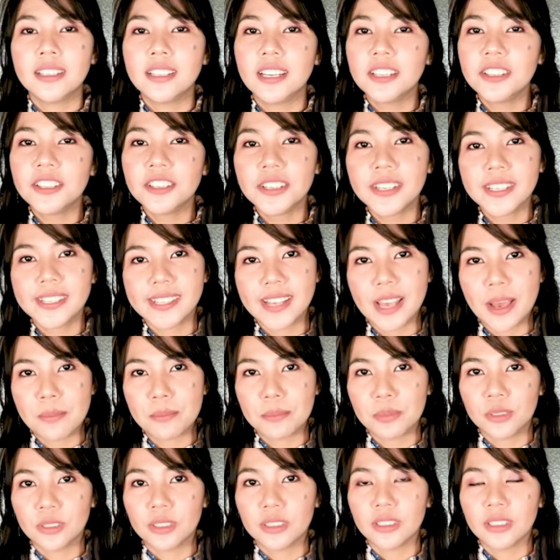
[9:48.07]
Another
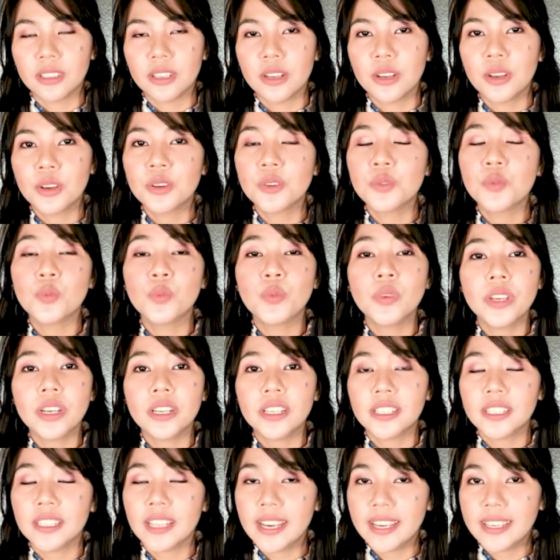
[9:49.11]
example,
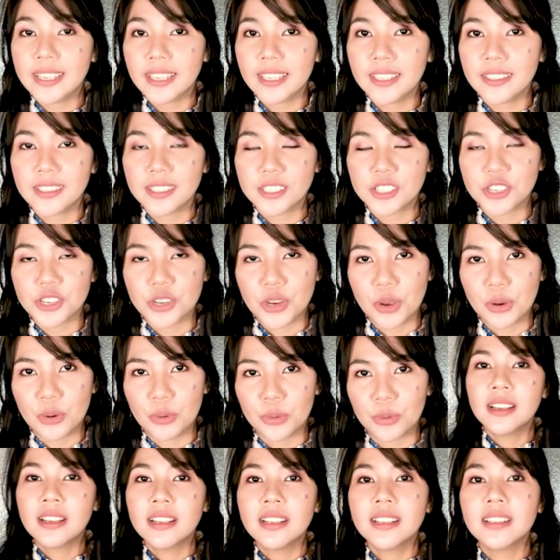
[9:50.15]
we are liking the
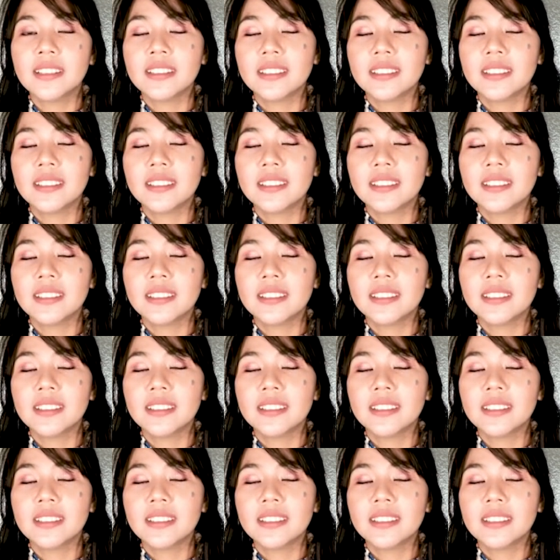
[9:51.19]
show.